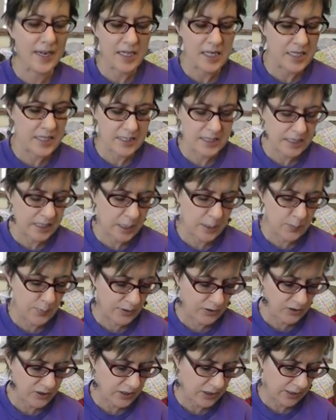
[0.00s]
He doesn't keep
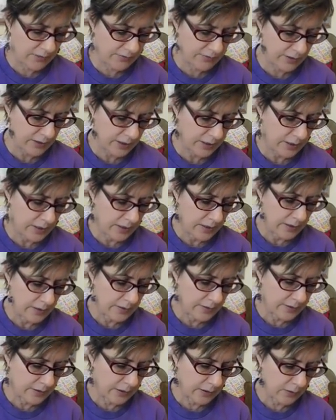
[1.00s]
much stuff.
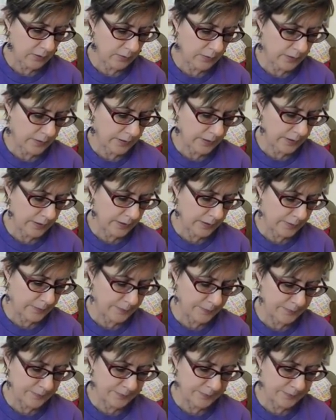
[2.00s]
So um,